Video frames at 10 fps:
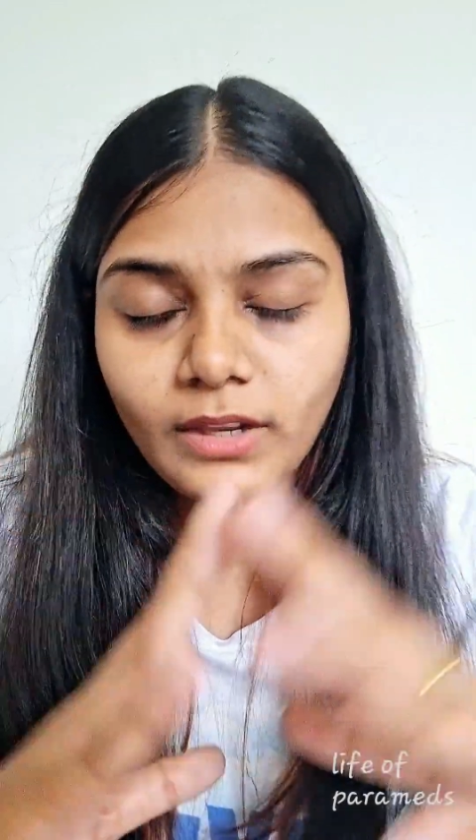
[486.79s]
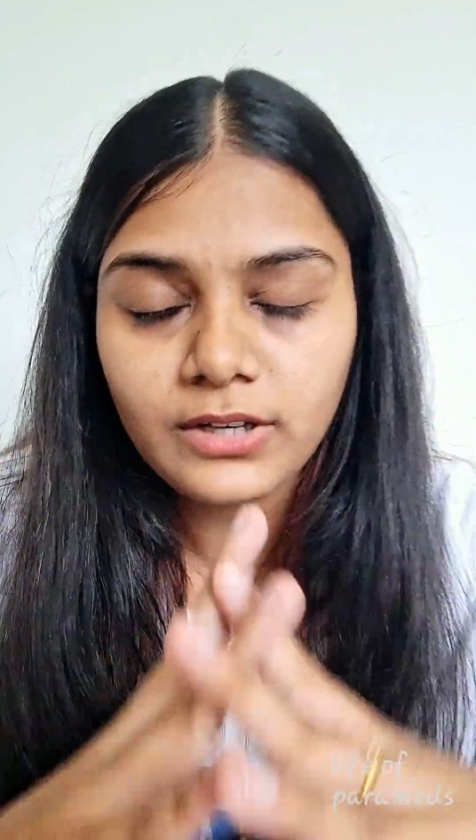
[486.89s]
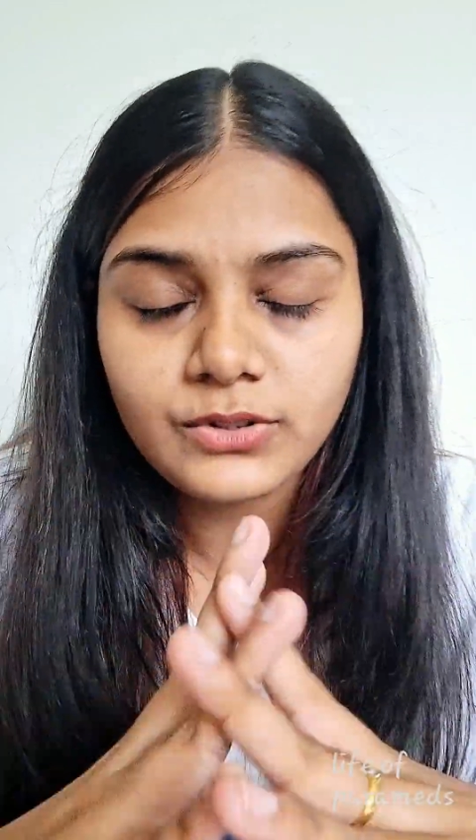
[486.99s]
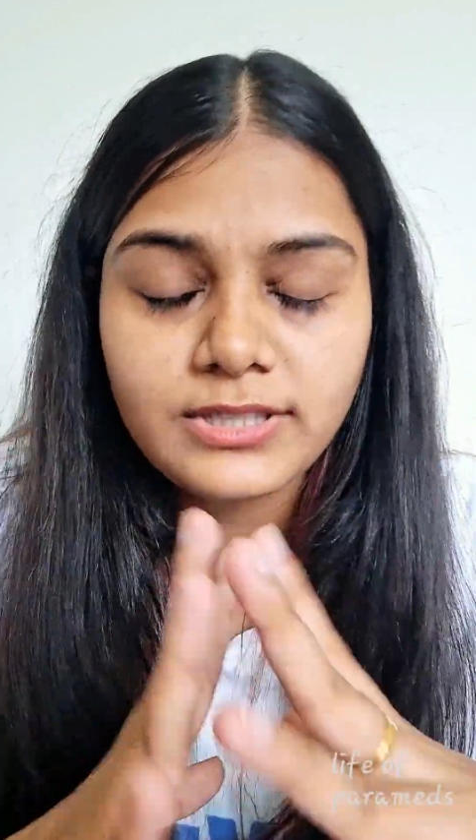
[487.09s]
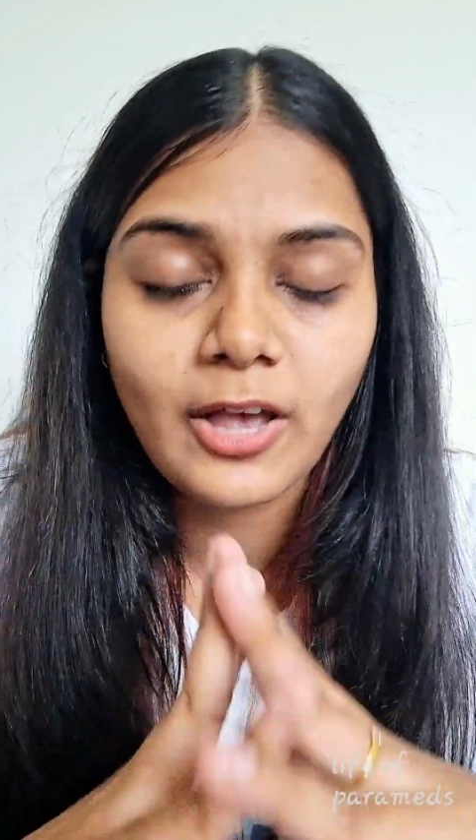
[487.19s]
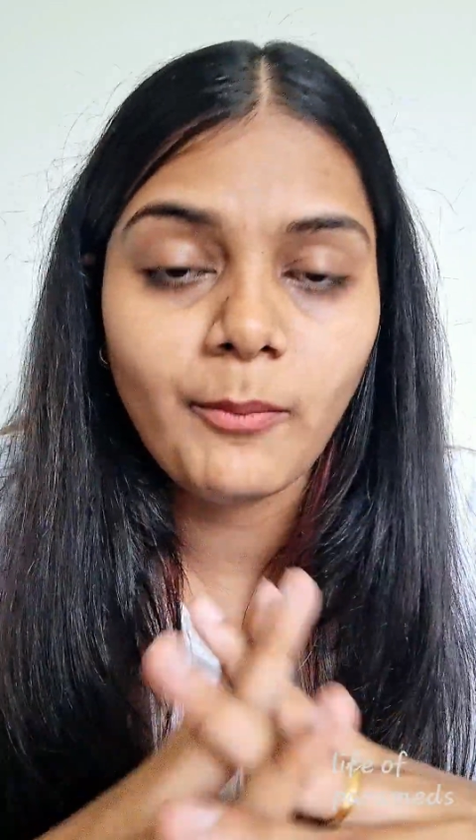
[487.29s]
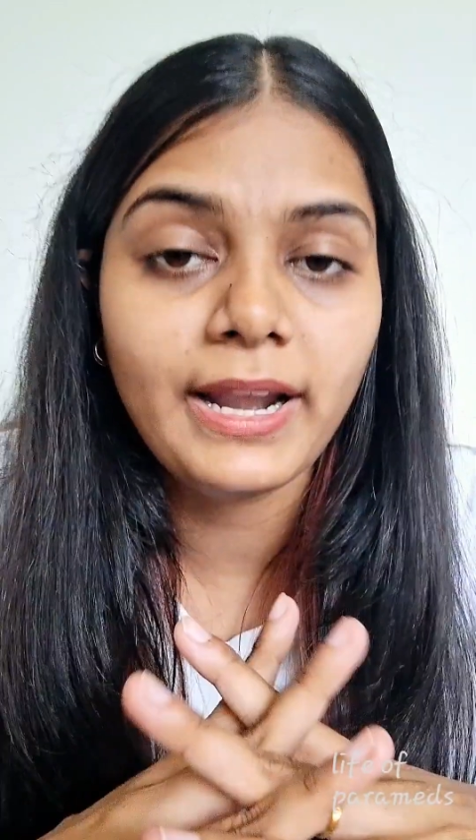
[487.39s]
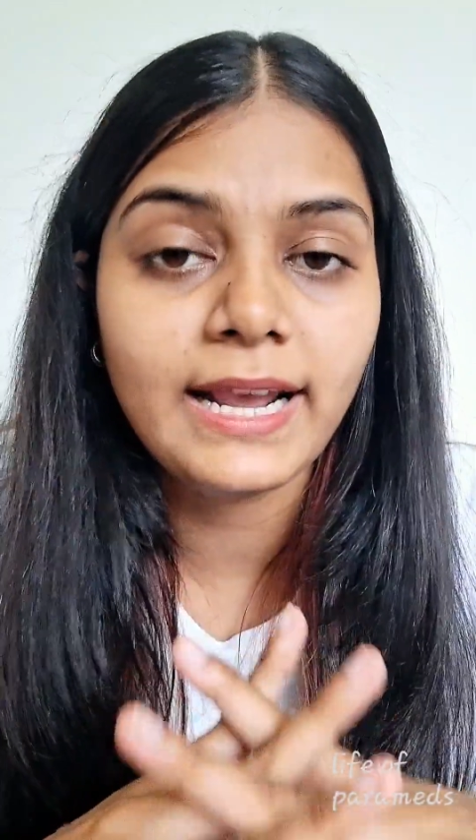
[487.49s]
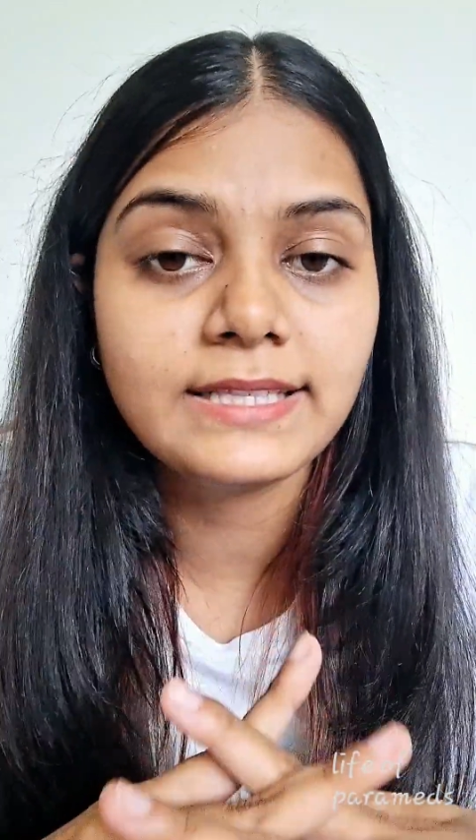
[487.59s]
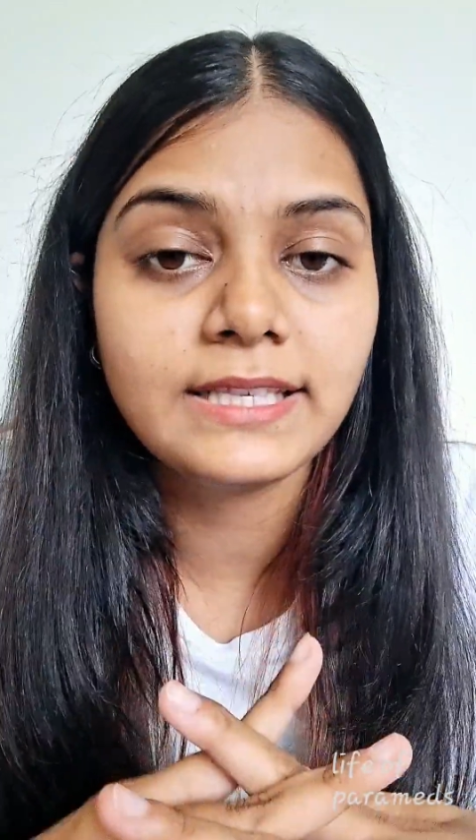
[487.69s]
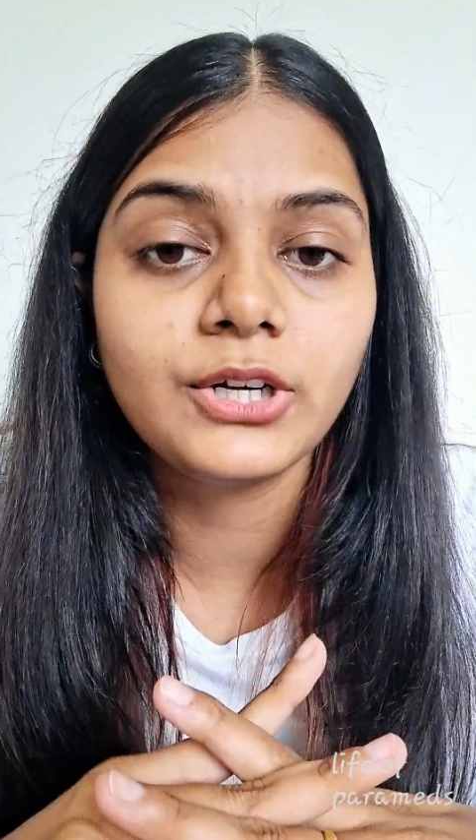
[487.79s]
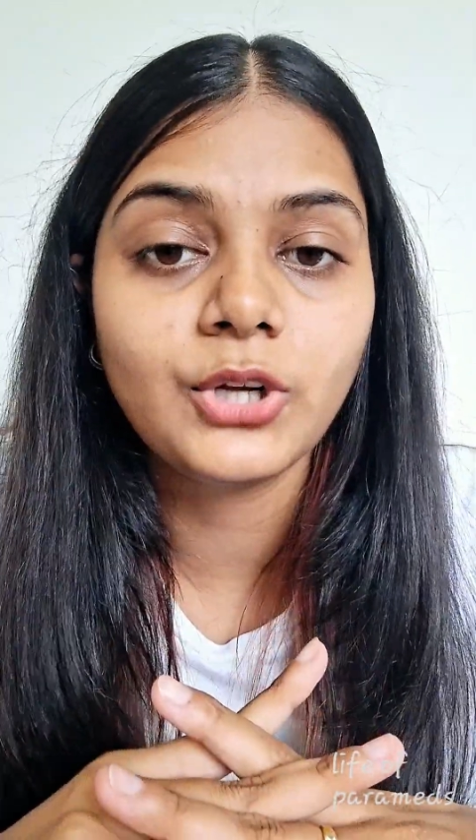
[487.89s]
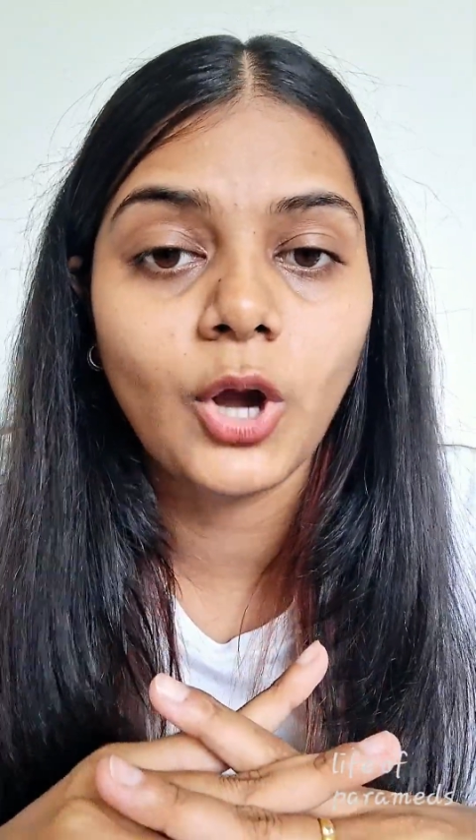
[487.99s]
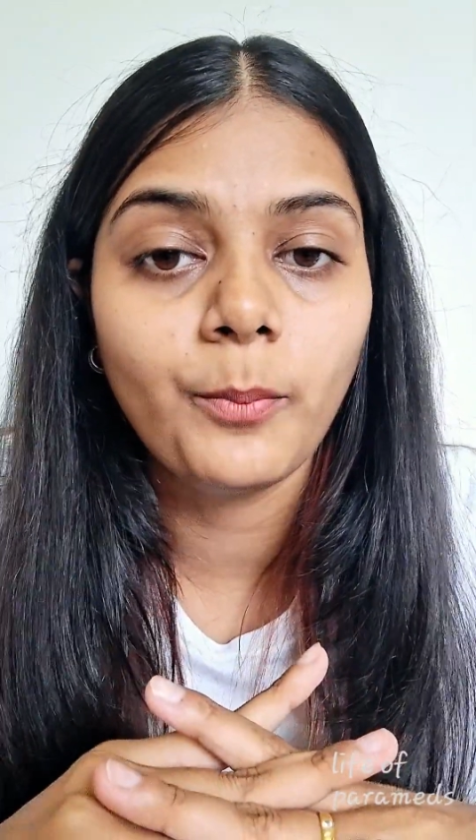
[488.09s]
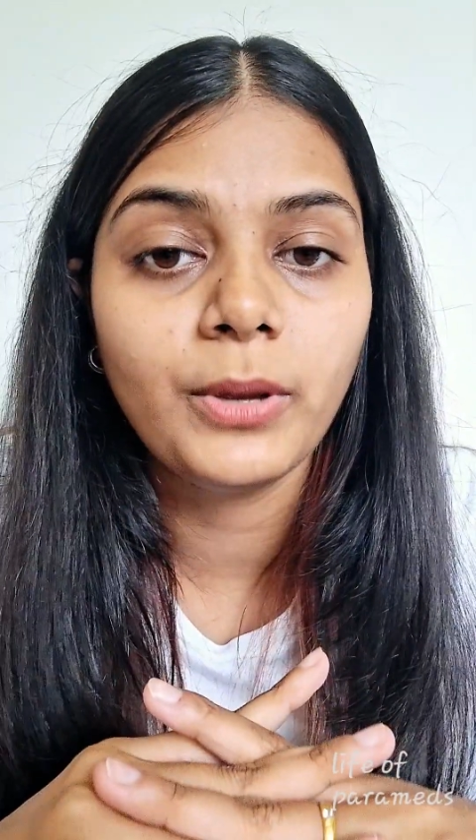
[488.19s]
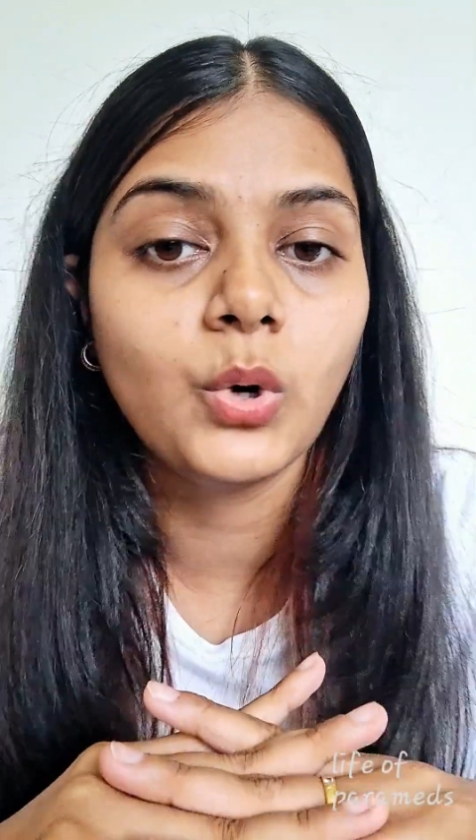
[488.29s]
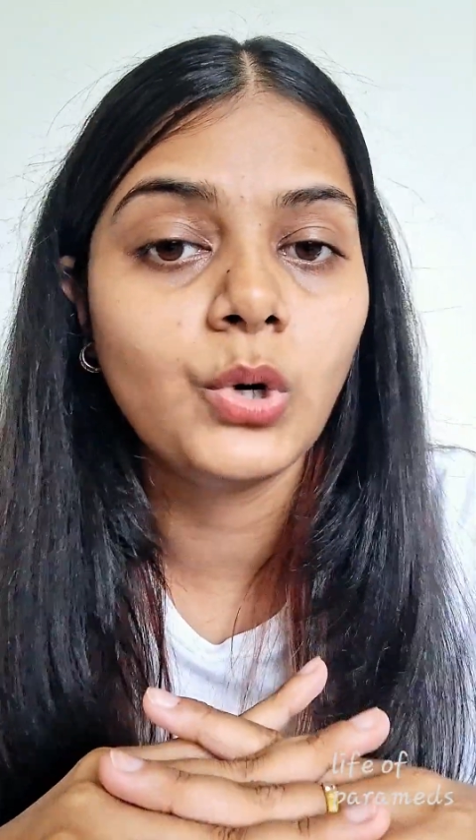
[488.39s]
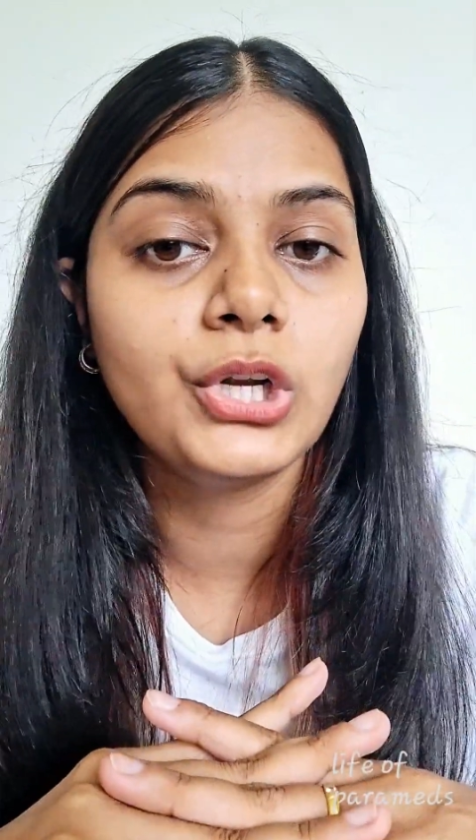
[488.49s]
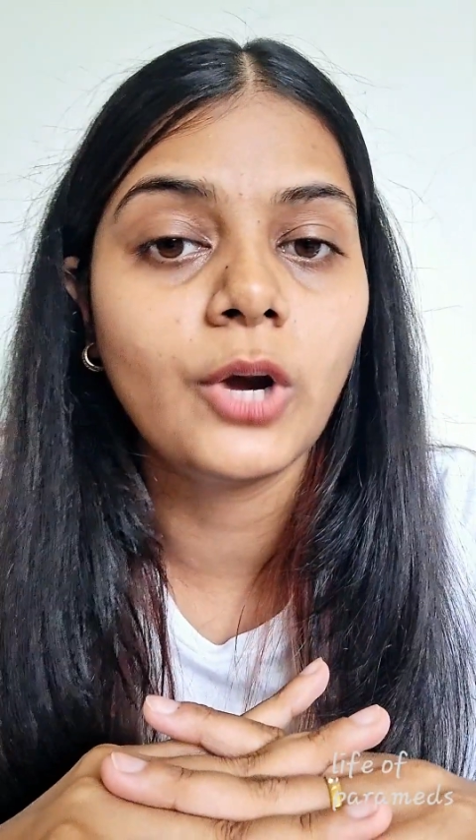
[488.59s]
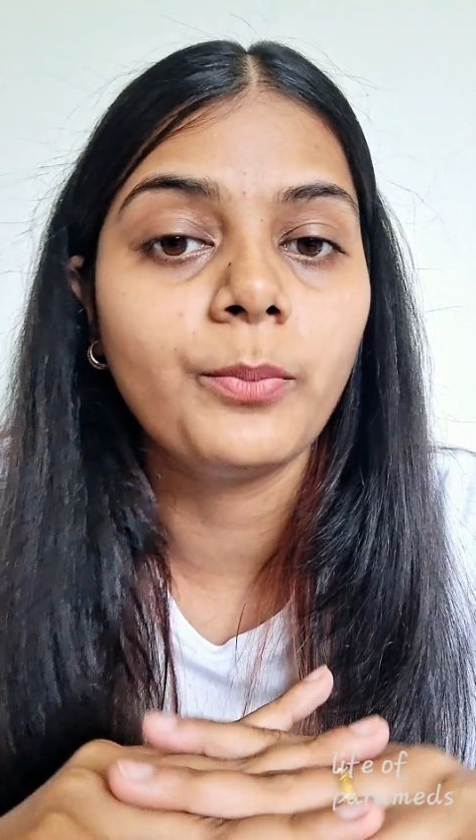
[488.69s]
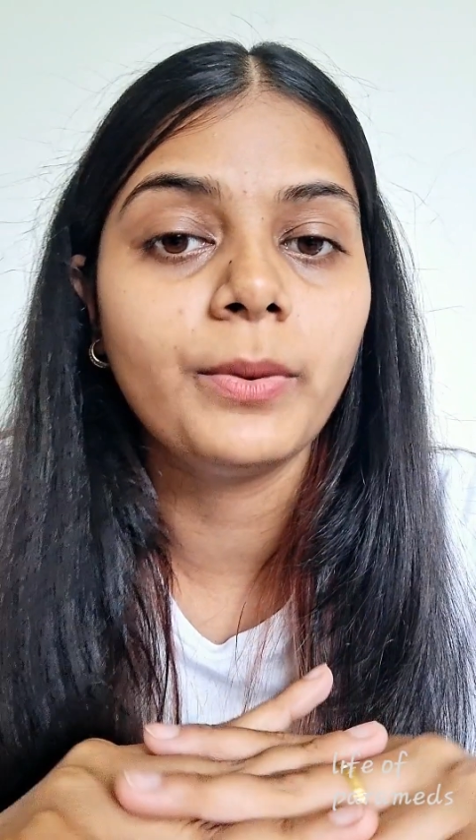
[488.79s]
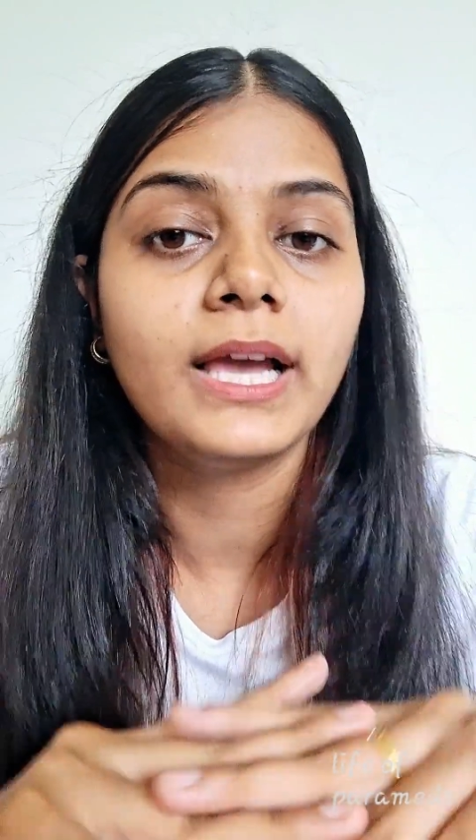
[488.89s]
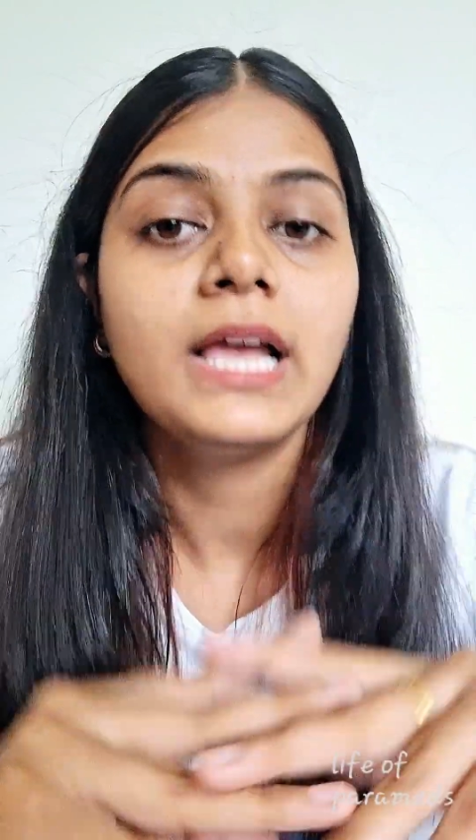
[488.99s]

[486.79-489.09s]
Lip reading: So summarizing the whole topic,